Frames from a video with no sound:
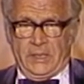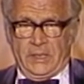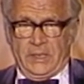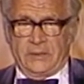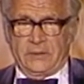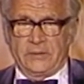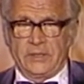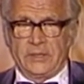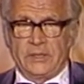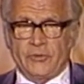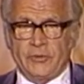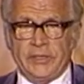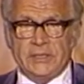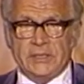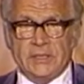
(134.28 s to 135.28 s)
at an
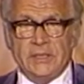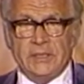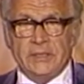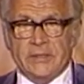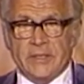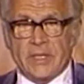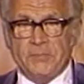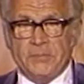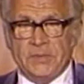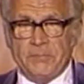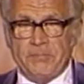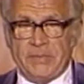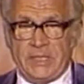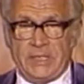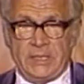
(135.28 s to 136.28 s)
increasingly rapid
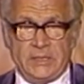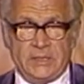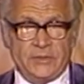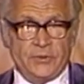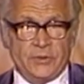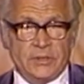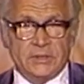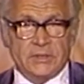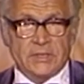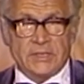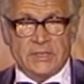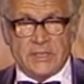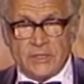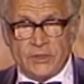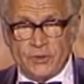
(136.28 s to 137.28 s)
pace during this
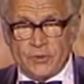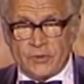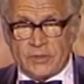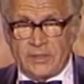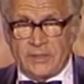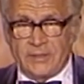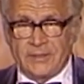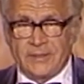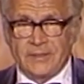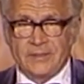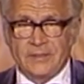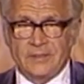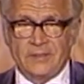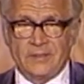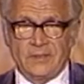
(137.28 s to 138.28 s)
century.
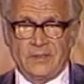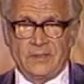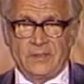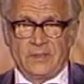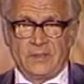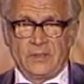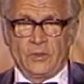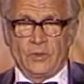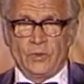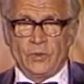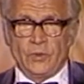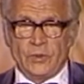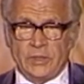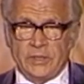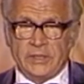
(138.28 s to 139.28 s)

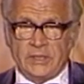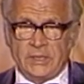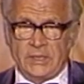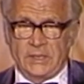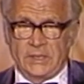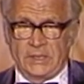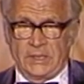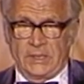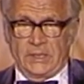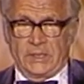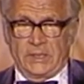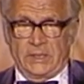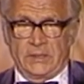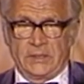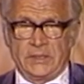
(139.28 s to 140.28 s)
Early
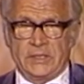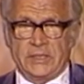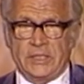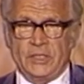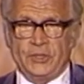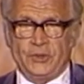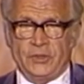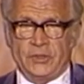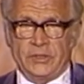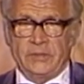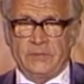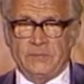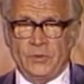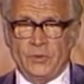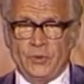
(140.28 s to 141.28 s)
this
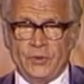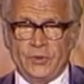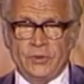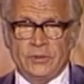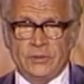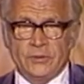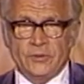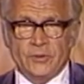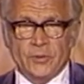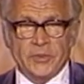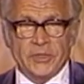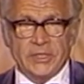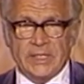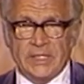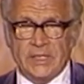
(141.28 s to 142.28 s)
century, we learned to
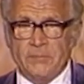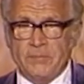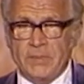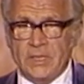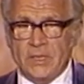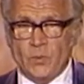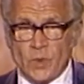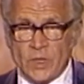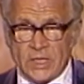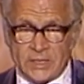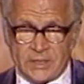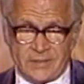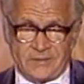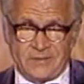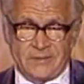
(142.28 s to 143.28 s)
communicate by
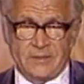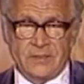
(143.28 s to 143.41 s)
wire,